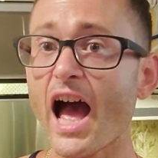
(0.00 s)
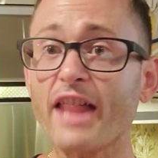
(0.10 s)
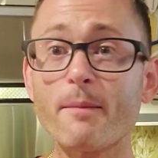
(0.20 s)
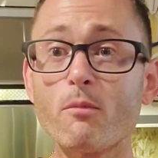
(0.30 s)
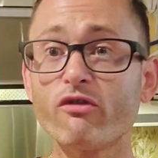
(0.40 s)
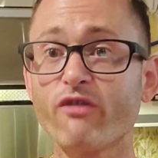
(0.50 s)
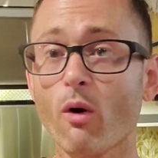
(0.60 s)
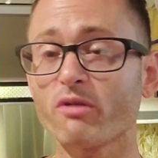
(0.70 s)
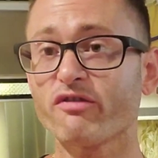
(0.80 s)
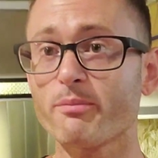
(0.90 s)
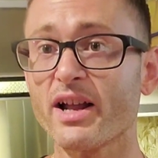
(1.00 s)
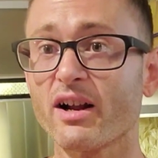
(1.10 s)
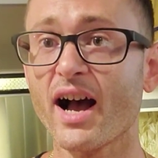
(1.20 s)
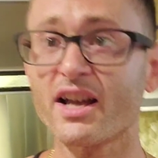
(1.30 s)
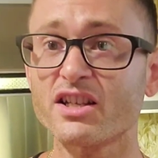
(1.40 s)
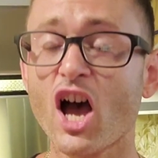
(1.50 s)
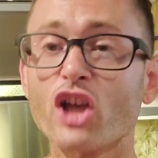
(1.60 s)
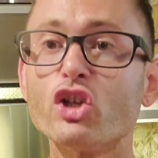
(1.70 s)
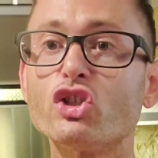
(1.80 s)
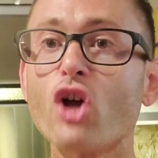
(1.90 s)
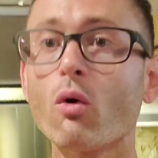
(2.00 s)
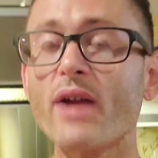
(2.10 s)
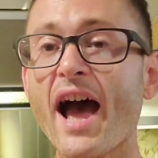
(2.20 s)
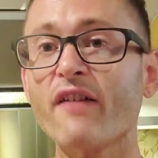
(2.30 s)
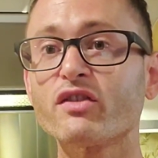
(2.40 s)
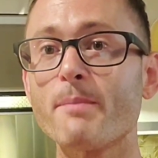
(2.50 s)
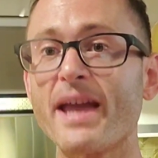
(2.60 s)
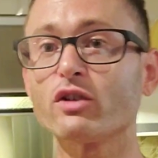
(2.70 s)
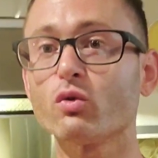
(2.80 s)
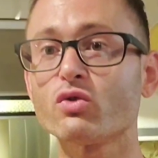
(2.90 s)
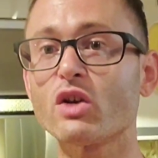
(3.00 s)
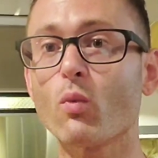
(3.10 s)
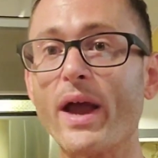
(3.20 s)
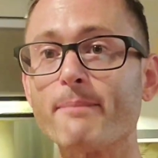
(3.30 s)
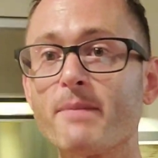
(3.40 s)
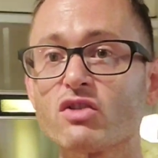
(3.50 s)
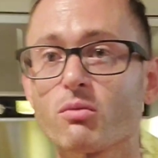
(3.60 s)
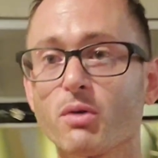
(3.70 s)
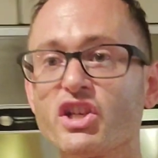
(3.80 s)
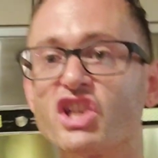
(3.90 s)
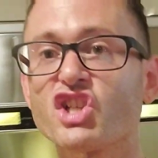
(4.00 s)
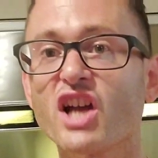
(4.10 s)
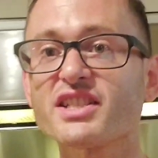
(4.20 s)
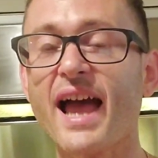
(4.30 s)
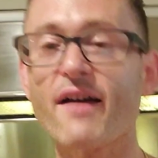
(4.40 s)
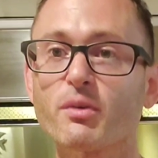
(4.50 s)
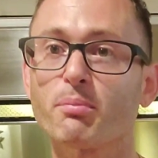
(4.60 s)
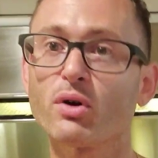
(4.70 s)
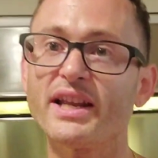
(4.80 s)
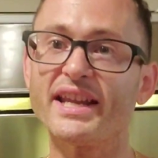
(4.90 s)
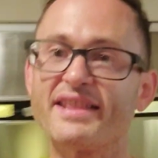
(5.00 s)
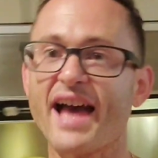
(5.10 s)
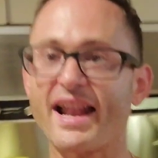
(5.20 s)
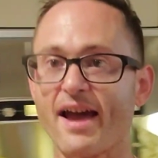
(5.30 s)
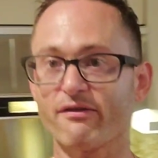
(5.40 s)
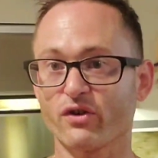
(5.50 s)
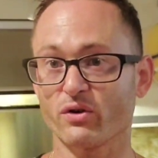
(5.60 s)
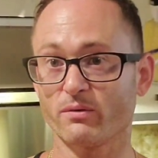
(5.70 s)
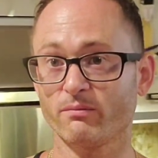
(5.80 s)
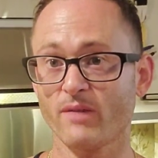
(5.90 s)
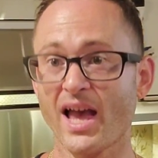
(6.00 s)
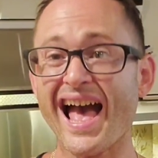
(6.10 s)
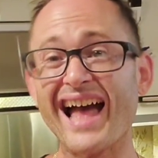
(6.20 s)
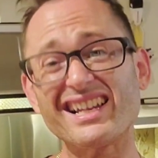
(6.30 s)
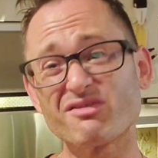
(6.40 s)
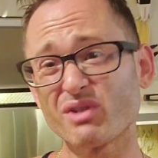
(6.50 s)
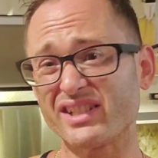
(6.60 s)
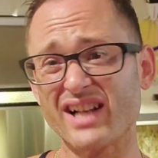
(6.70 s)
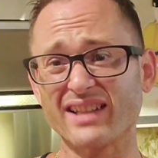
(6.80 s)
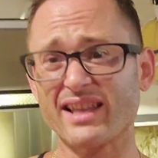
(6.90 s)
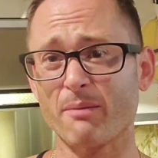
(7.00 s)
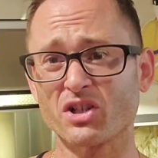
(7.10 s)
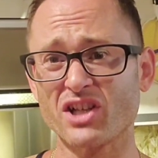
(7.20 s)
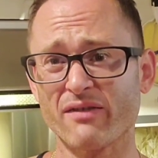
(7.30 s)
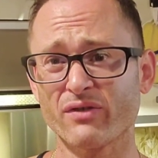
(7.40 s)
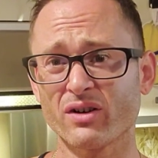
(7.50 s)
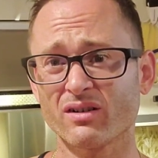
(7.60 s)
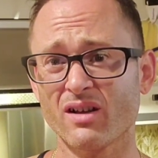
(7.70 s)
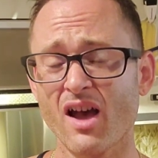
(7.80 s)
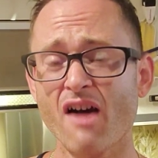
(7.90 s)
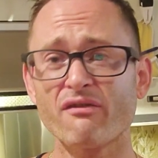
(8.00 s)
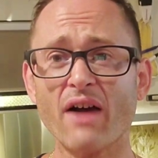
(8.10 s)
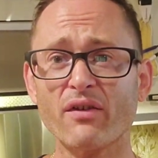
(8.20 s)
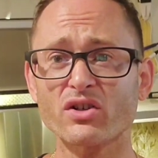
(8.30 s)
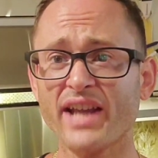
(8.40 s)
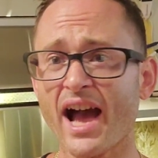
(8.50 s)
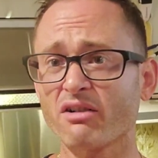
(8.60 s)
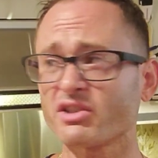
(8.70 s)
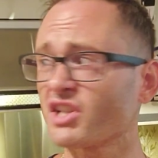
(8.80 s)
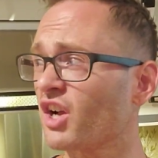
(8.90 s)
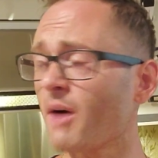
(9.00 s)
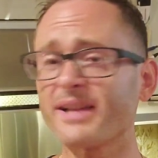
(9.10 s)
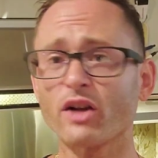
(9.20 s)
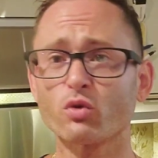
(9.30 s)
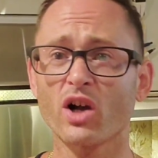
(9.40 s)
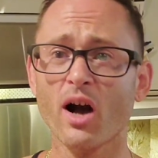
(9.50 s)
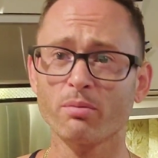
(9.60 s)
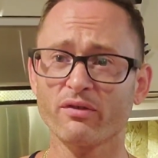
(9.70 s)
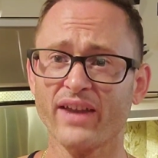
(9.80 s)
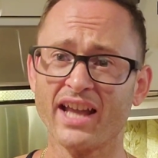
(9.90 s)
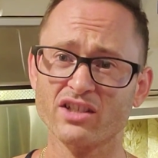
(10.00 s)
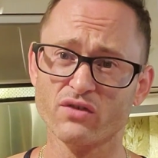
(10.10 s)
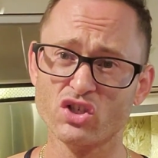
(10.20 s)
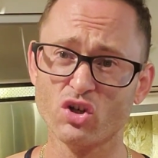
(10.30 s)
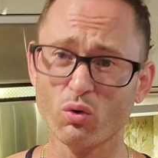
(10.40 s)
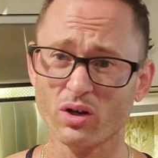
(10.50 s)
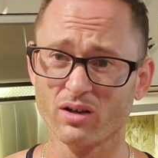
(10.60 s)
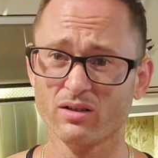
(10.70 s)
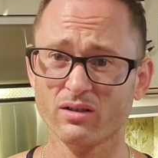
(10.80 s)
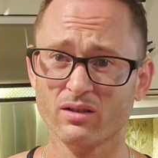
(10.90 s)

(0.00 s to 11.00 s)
And then move forward from there, guys. You don't have to make losing weight miserable. You just have to put in that effort. And it's really not that much effort. 500 calories can come down to a couple of cans of soda.